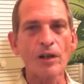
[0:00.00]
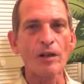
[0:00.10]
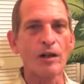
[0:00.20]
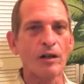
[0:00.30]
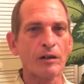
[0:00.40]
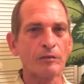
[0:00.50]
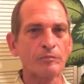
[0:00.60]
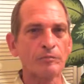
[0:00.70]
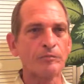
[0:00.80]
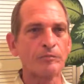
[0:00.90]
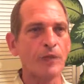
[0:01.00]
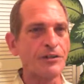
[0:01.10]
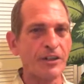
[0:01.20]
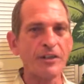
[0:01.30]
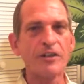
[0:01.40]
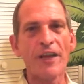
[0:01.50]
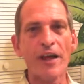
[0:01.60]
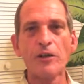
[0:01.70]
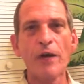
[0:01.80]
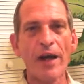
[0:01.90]
a gender that
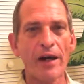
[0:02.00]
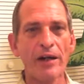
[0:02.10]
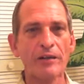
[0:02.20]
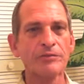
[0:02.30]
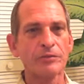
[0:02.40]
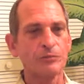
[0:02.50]
you have,